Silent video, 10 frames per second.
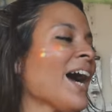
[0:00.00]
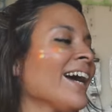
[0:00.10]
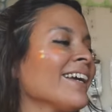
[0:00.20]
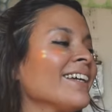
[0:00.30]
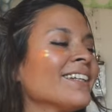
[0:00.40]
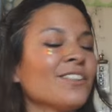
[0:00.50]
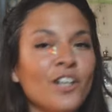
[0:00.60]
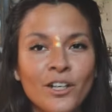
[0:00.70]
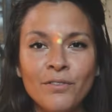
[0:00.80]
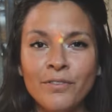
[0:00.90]
I
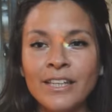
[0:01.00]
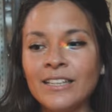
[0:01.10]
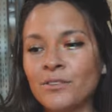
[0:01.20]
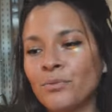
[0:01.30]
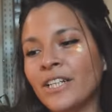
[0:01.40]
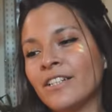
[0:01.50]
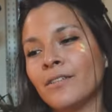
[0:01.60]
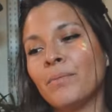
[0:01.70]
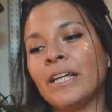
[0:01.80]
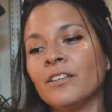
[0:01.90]
love these
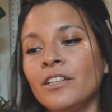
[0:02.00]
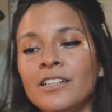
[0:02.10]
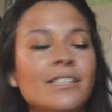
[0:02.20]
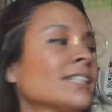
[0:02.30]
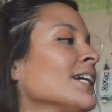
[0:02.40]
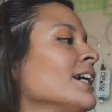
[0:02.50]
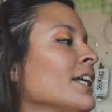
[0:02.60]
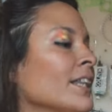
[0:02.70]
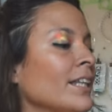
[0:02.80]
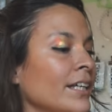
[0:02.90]
rigid mailers.
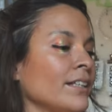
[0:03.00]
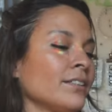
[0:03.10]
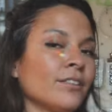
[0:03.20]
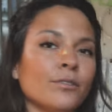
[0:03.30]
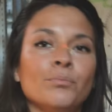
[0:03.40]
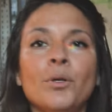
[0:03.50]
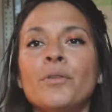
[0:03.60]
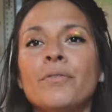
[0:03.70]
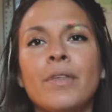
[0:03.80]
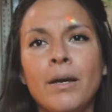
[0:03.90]
These,
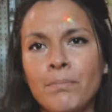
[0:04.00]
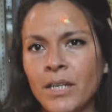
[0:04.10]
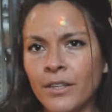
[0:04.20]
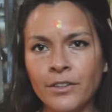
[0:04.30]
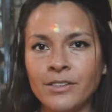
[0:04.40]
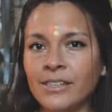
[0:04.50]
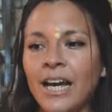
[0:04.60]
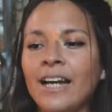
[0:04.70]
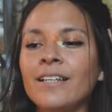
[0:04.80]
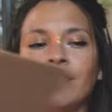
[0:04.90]
both of them, either
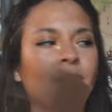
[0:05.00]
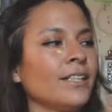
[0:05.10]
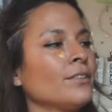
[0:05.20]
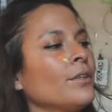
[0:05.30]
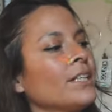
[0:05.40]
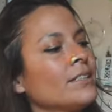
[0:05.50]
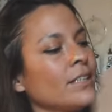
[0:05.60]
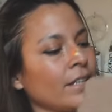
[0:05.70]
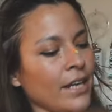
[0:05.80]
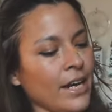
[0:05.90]
size. As you can see, they